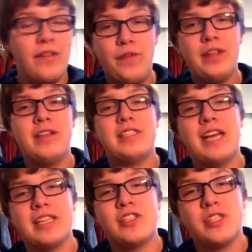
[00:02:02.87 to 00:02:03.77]
The Phillies,
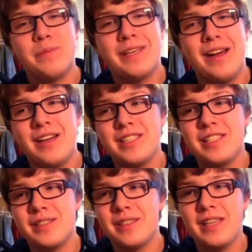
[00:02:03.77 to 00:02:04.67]
yes, just
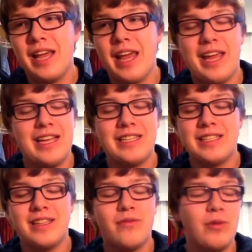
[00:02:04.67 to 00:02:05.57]
because
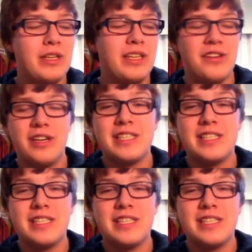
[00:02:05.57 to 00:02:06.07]
there